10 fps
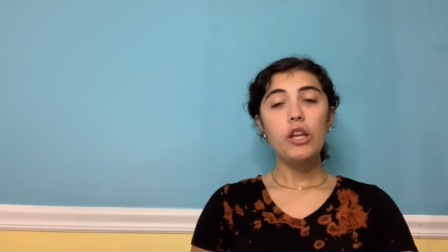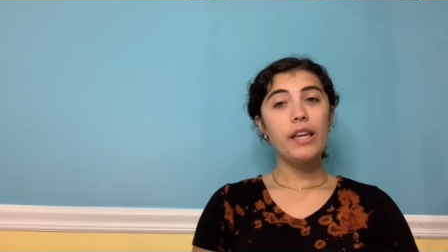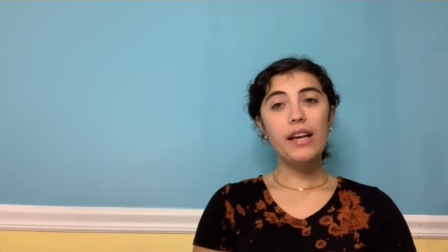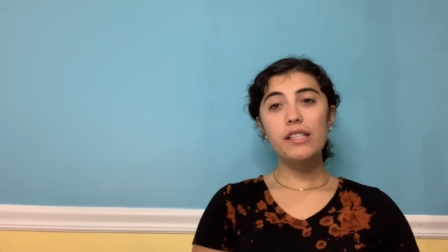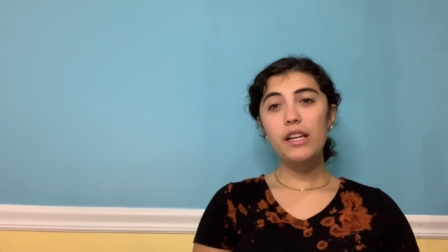
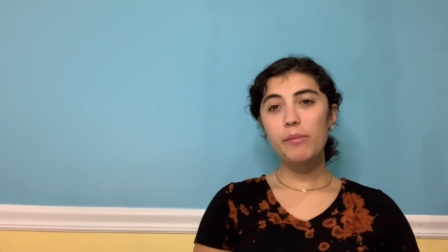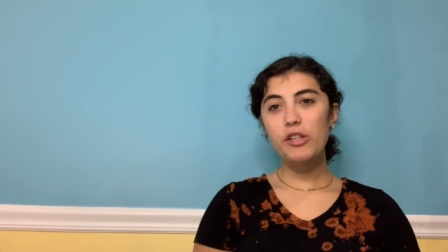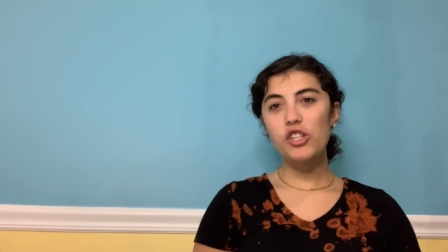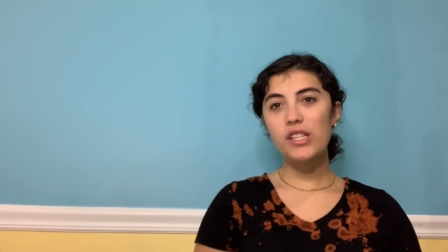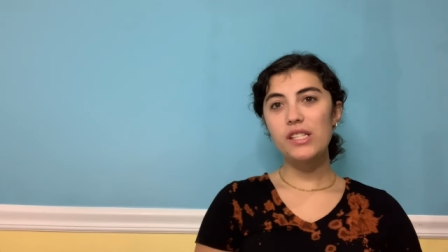next
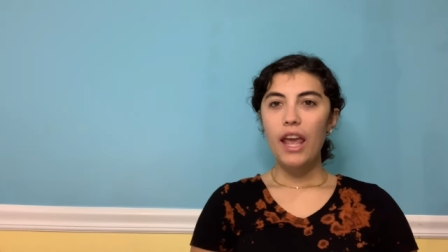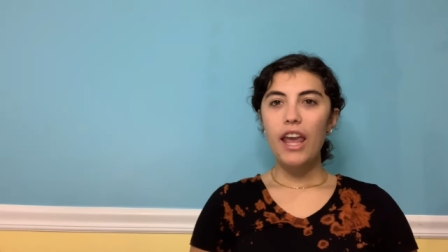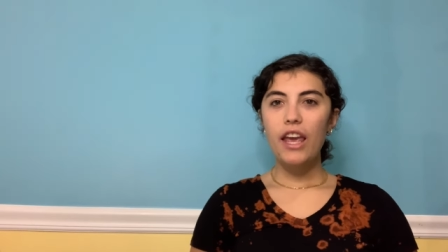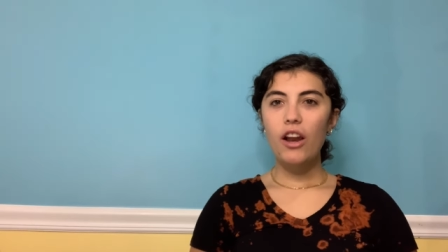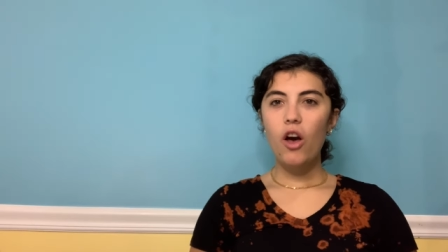commissions
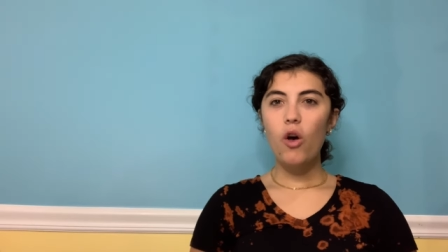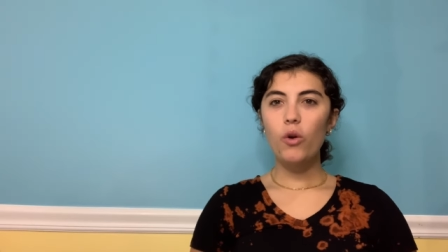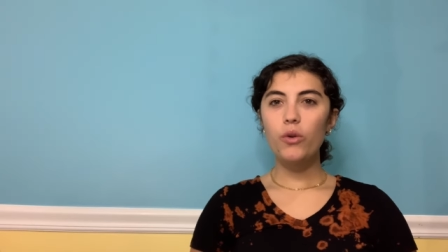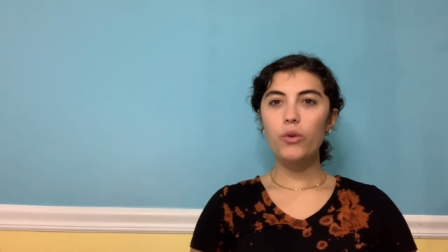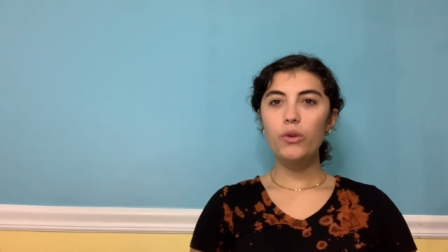in a
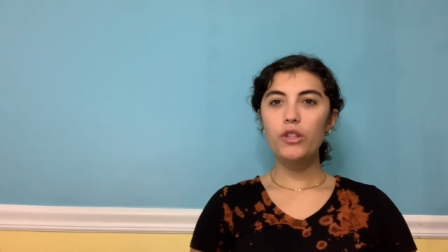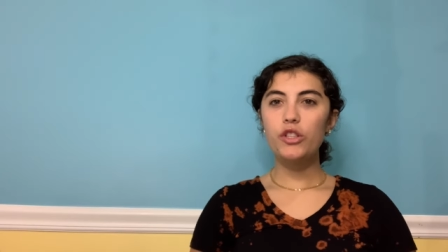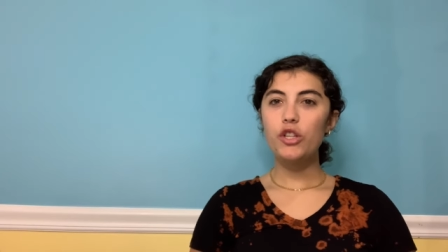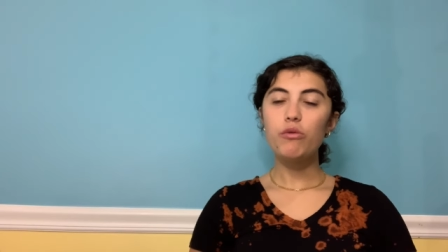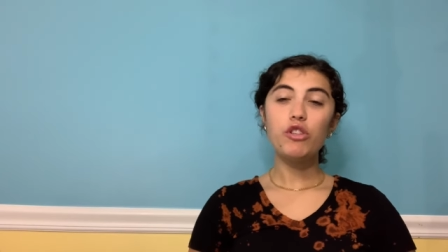whole
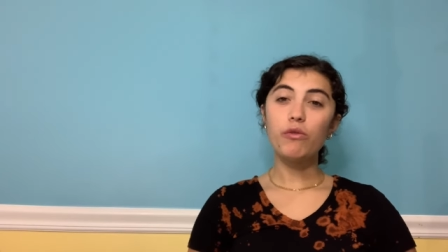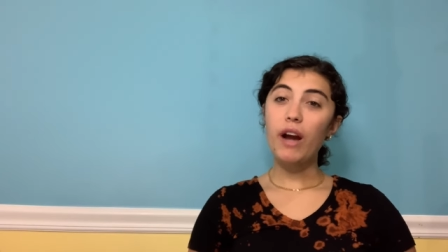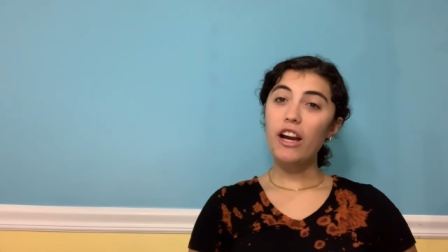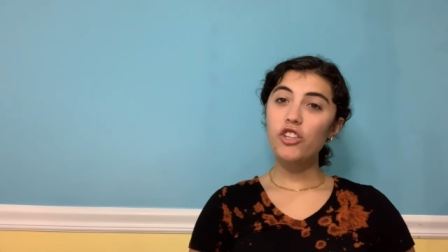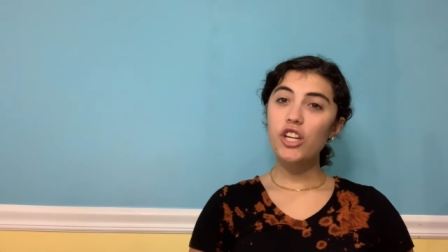new
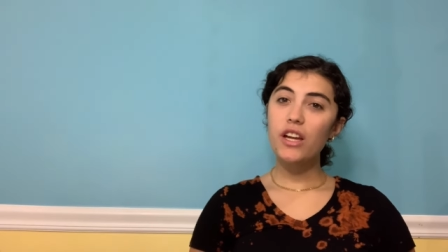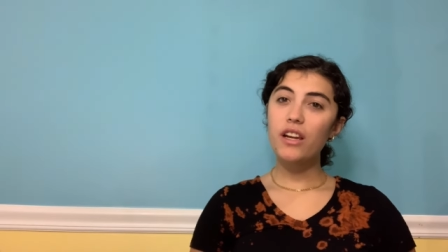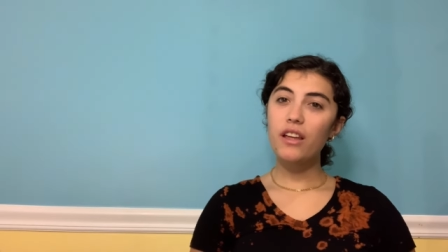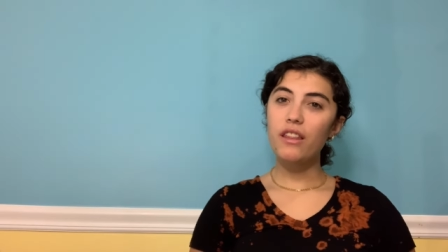direction